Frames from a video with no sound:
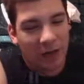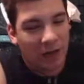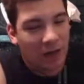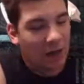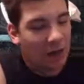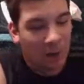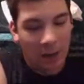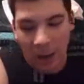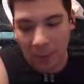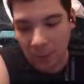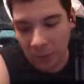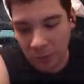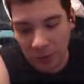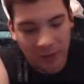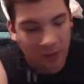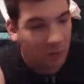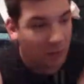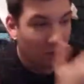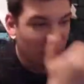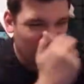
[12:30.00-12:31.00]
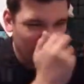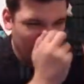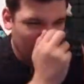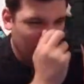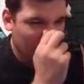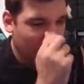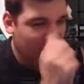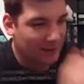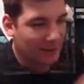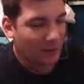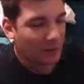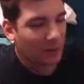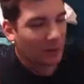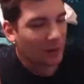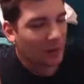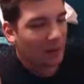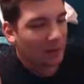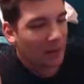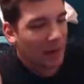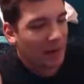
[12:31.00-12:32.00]
uh, a, a prequel to
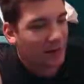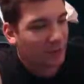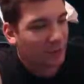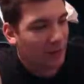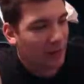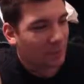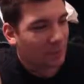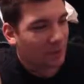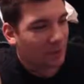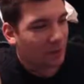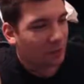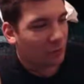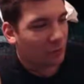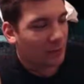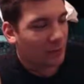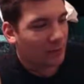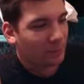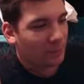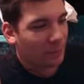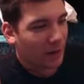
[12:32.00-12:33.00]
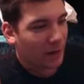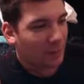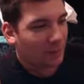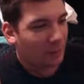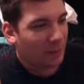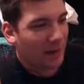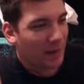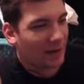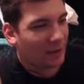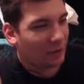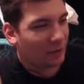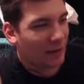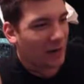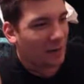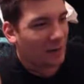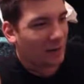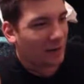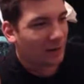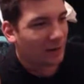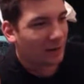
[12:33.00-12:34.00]
uh, Bad Grandpa would be gra Bad
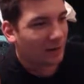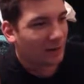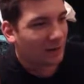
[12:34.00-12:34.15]
Grandma.